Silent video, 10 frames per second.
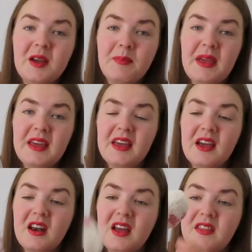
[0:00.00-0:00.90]
pinky
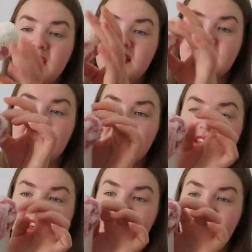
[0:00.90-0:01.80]
colour and then the
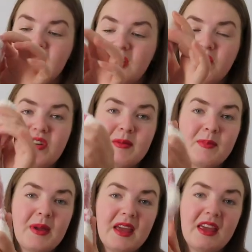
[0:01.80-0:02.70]
zigzaggy cream
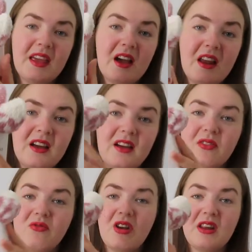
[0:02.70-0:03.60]
and pinky colour,
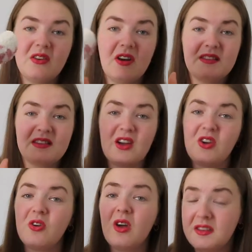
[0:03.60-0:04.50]
really nice,
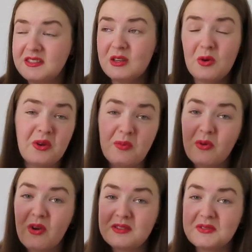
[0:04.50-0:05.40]
and still a good
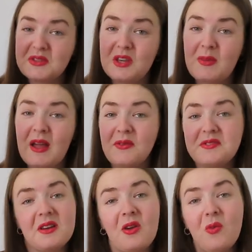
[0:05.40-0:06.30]
price for £2.
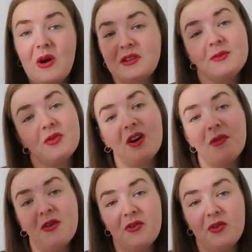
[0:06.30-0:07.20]
So well done
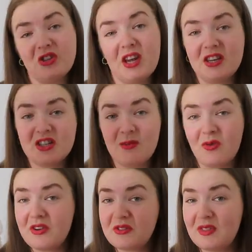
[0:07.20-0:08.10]
Primark for not changing the
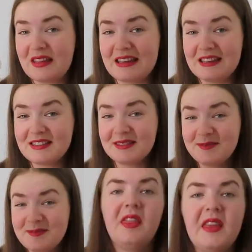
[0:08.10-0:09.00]
price on these.
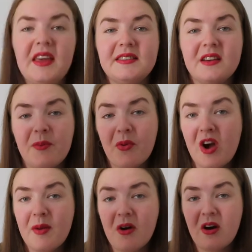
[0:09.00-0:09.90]
These are
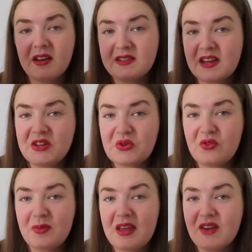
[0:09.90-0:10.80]
Primark essential
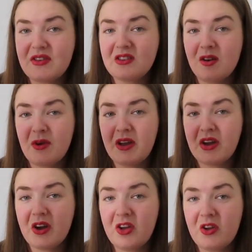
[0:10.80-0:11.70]
for me every time I
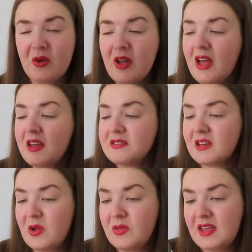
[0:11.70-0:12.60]
go.
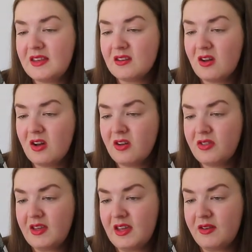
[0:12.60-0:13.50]
So these are
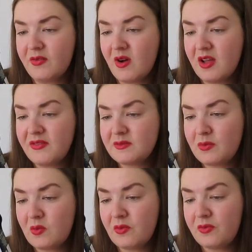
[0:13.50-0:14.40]
the 5
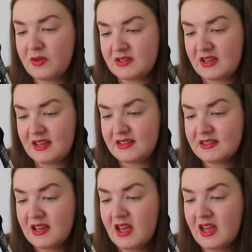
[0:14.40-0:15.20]
Sport Footies,